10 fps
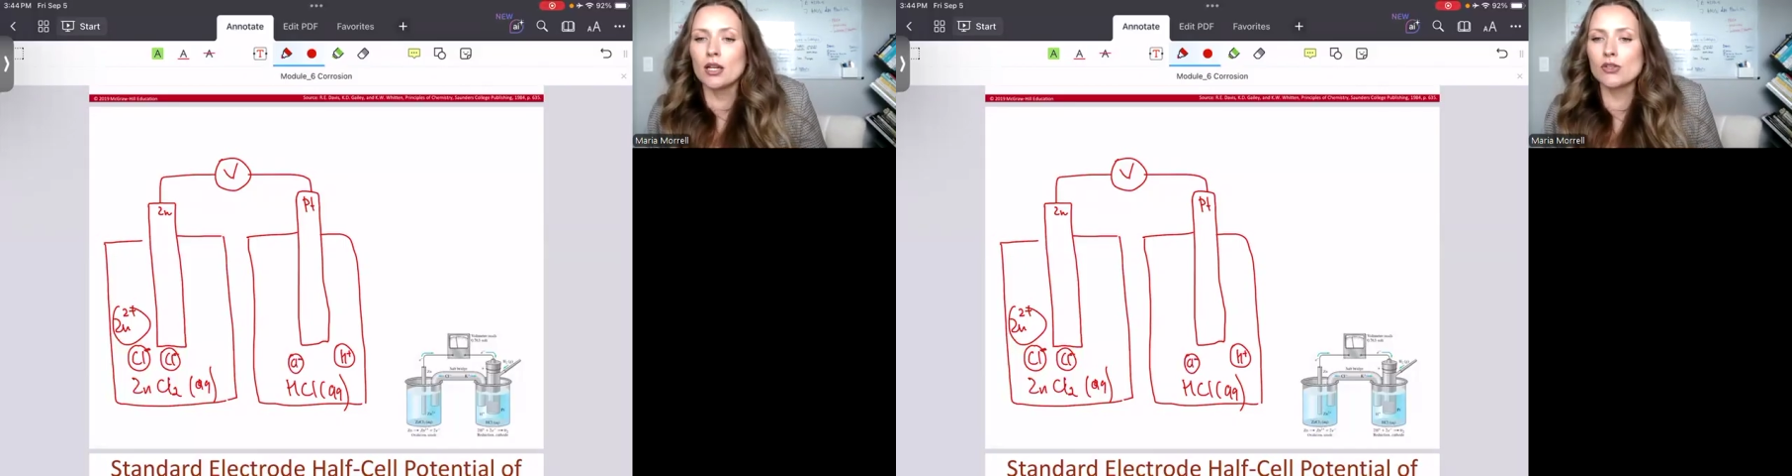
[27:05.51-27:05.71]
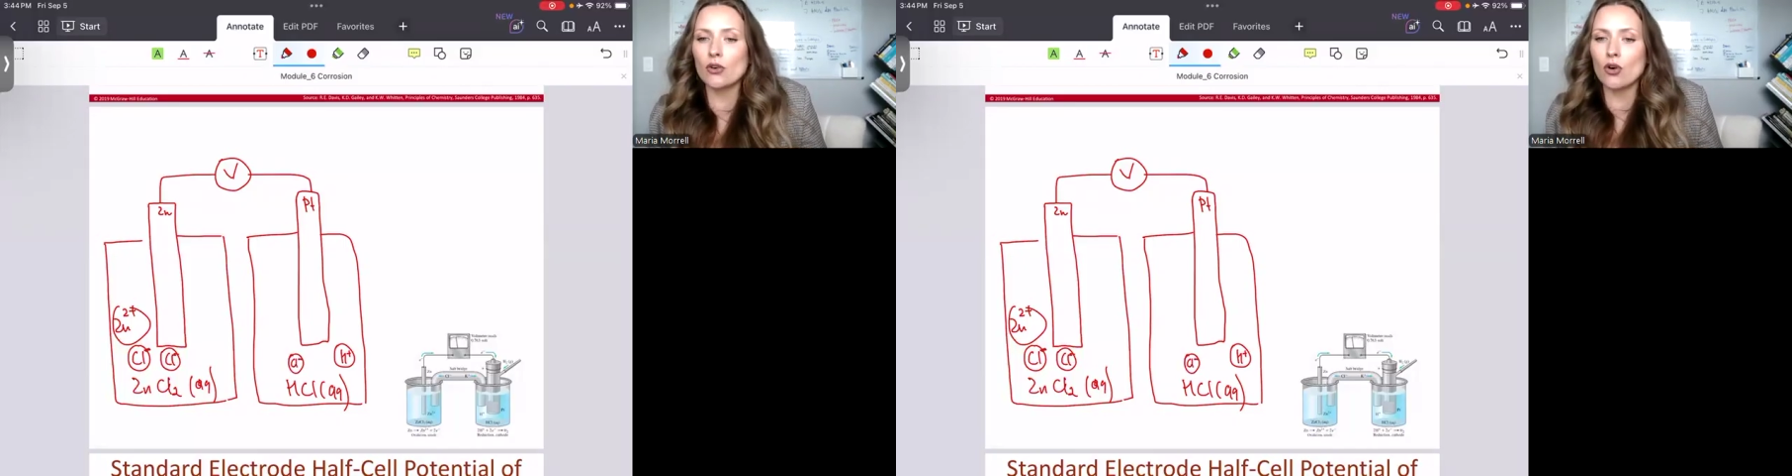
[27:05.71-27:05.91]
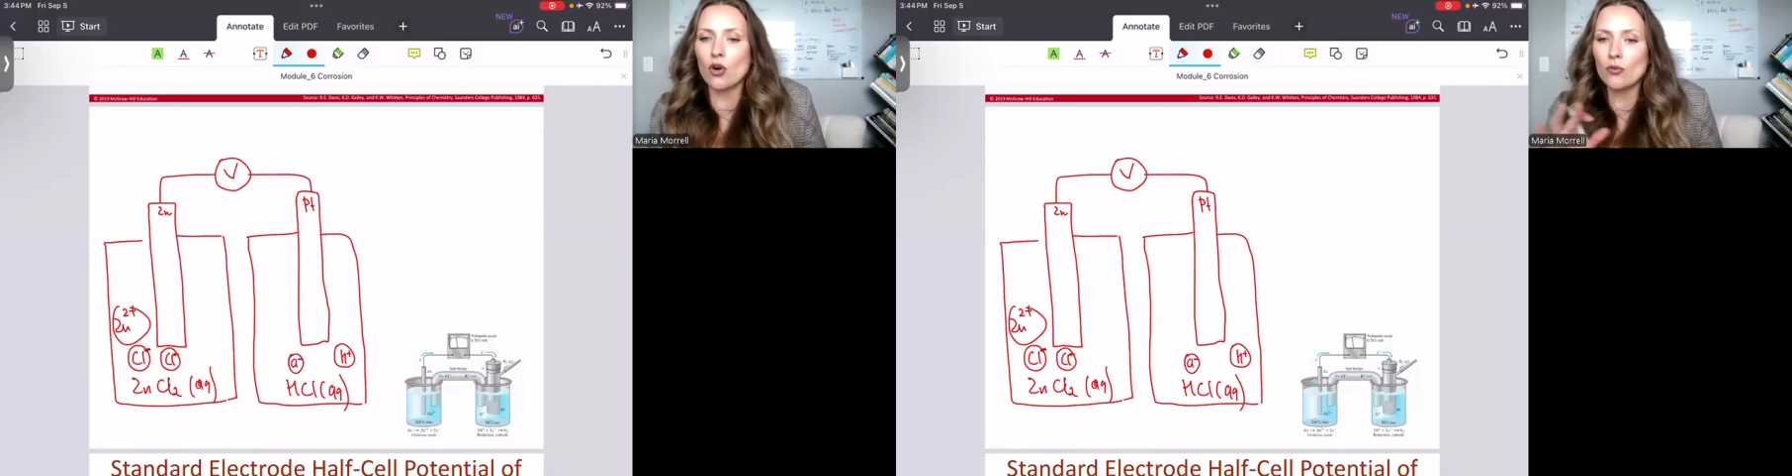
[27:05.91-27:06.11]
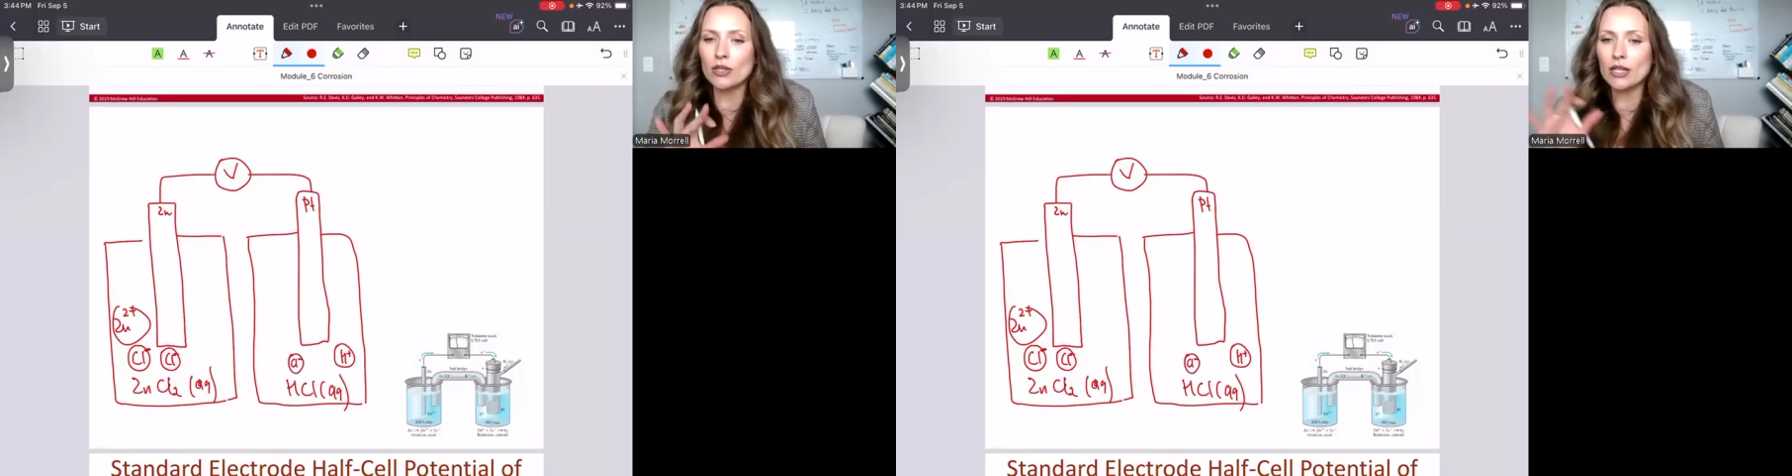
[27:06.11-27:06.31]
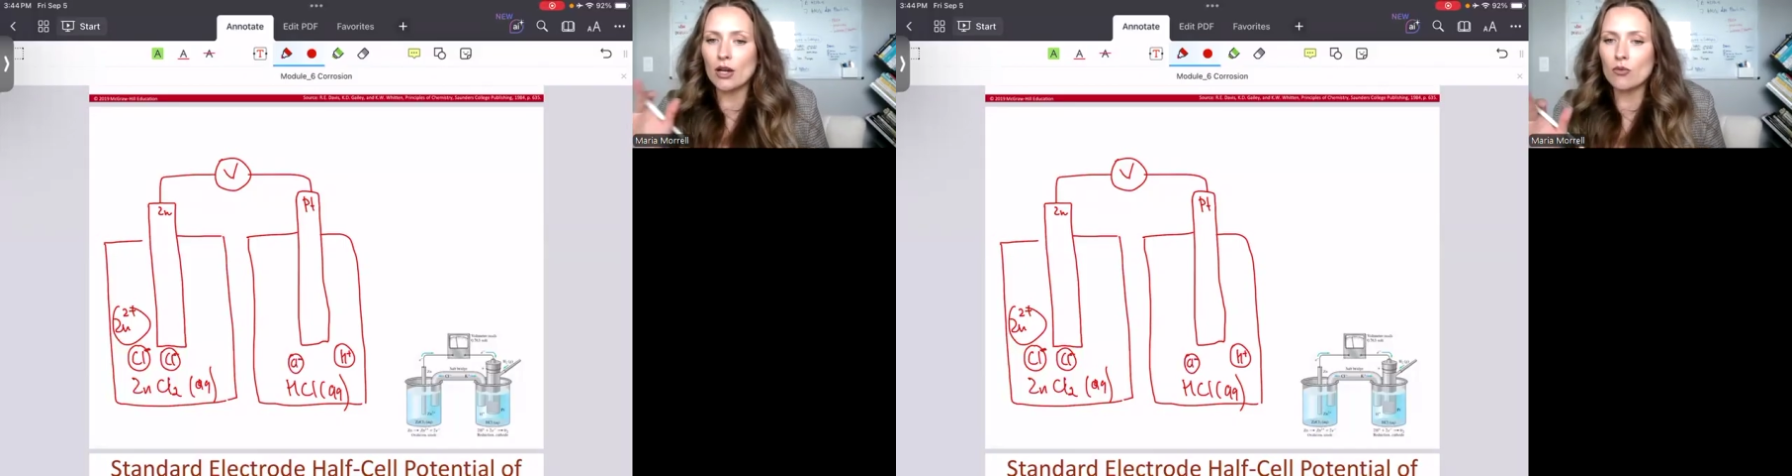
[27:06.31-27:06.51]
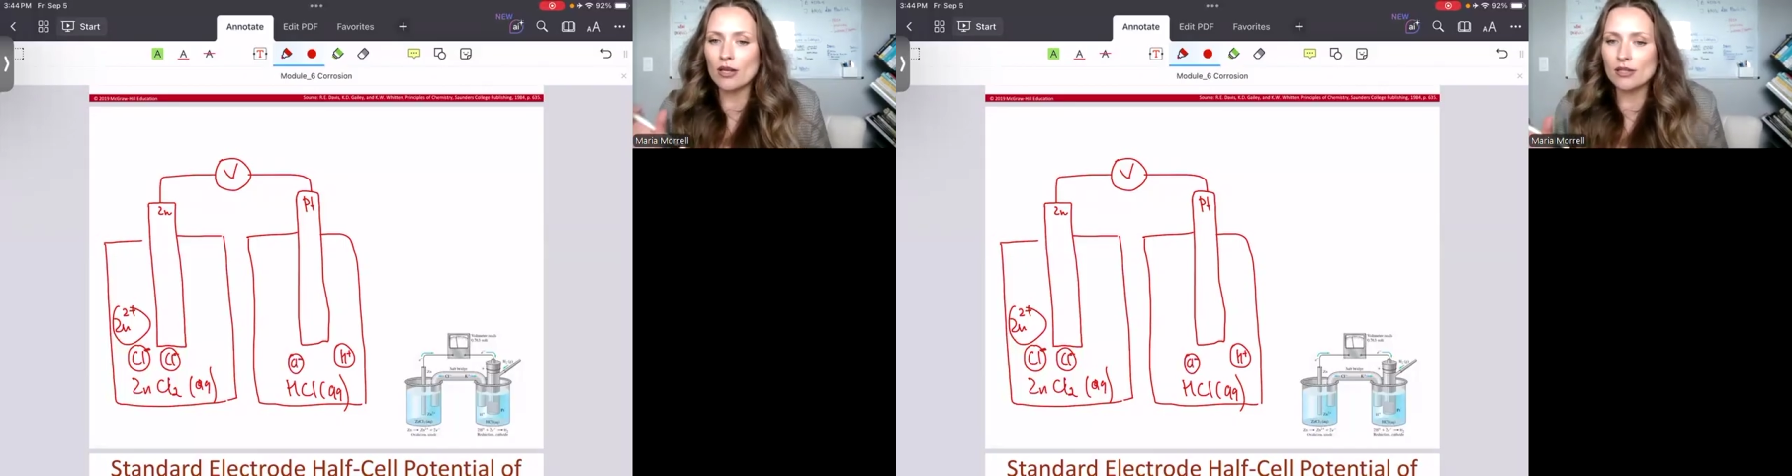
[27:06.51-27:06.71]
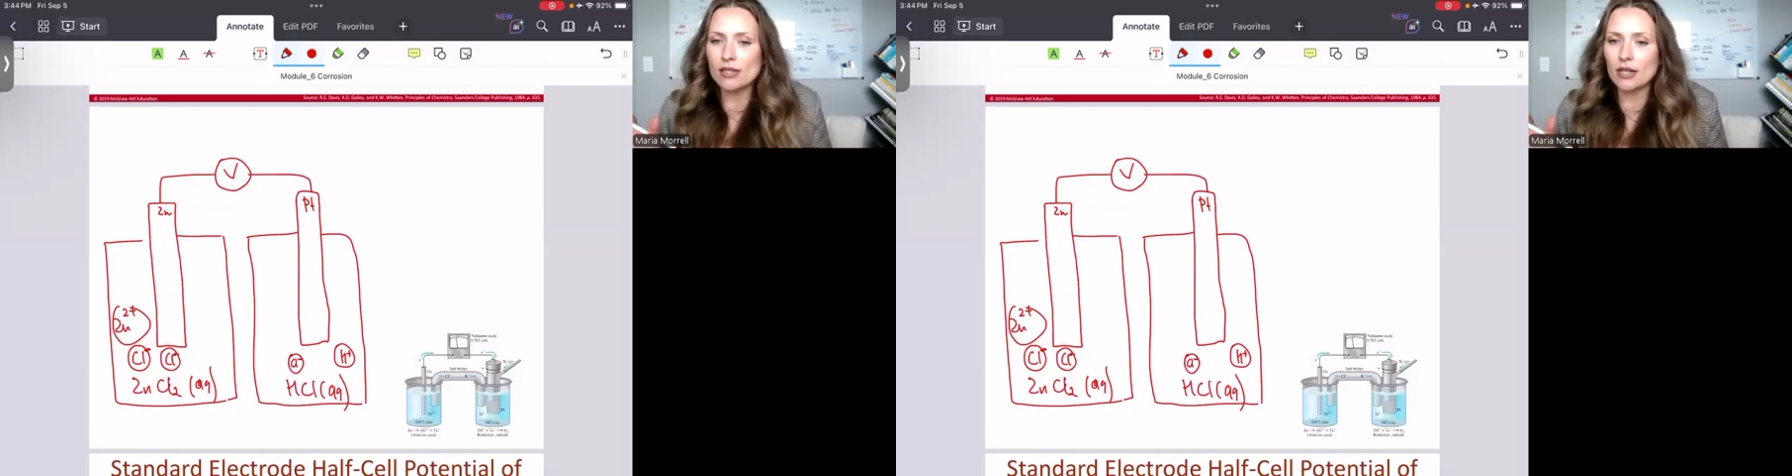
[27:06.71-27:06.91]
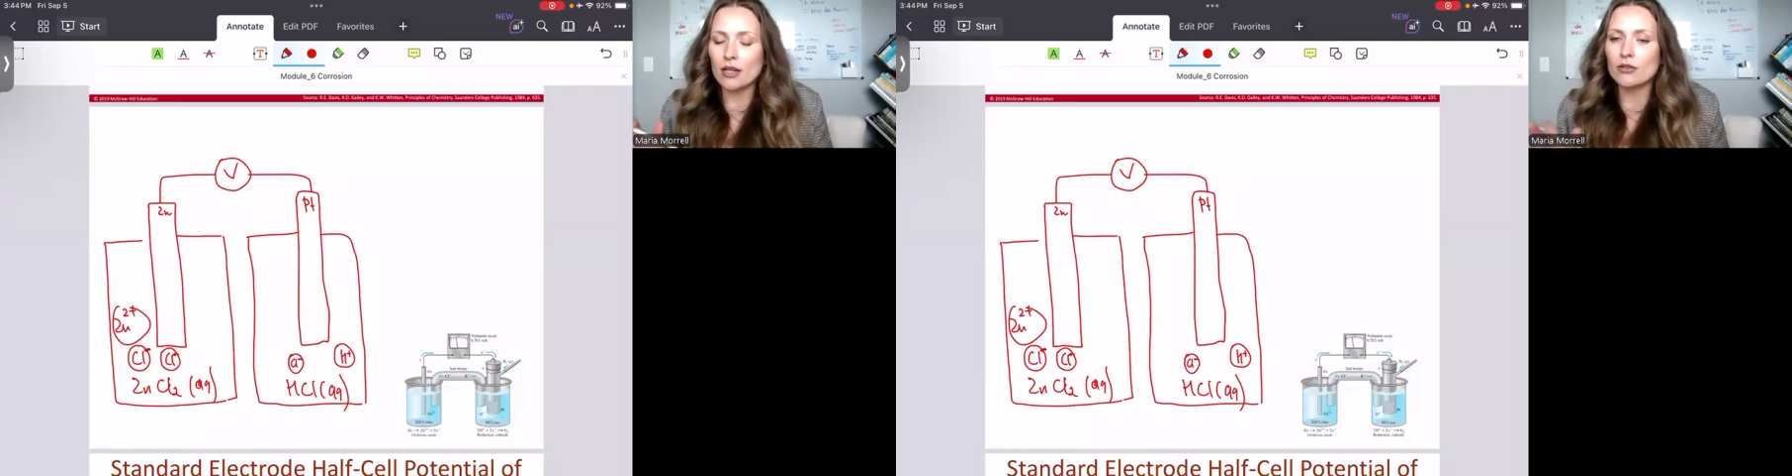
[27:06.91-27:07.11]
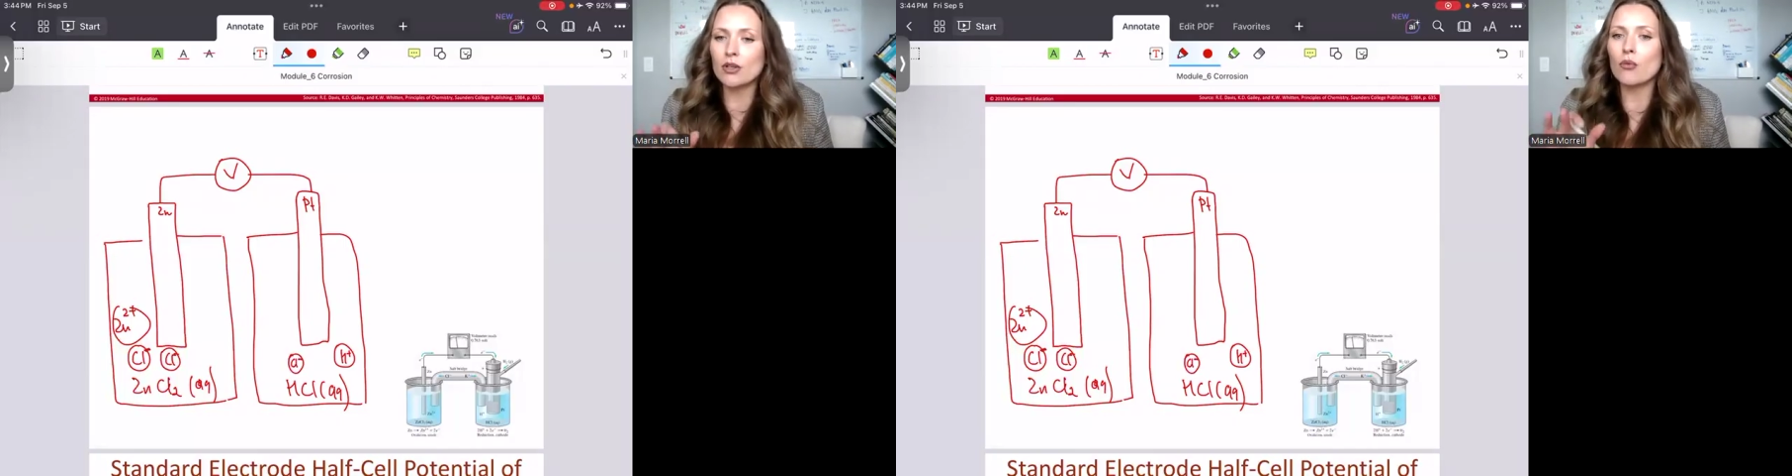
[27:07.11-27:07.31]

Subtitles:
So hopefully now we understand